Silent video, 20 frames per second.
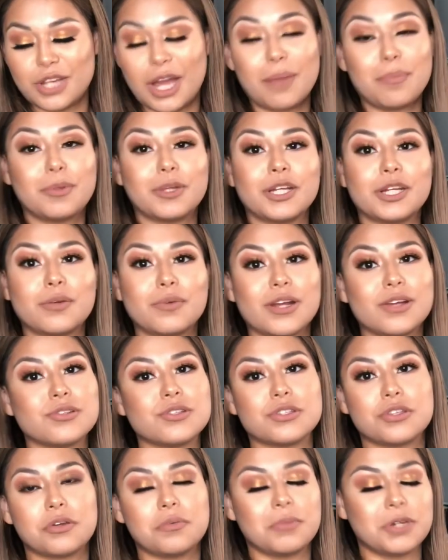play around
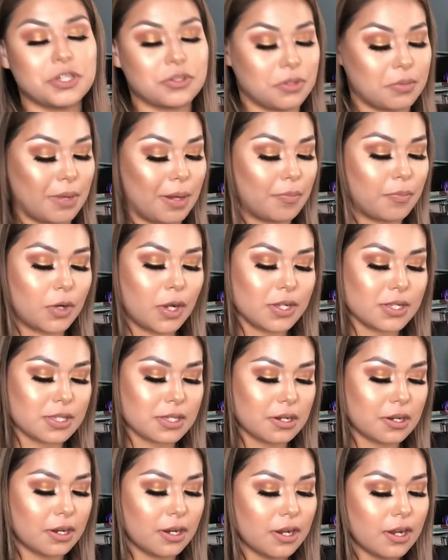so much with my
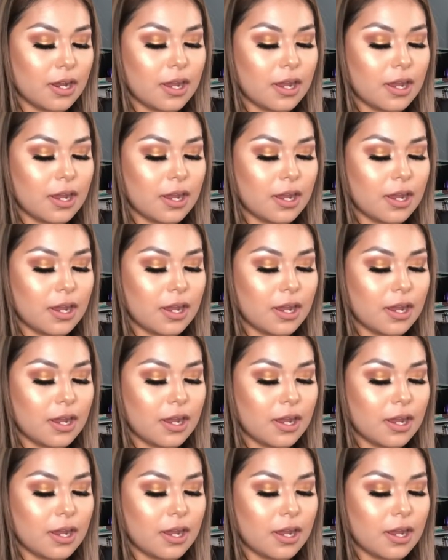bronzer.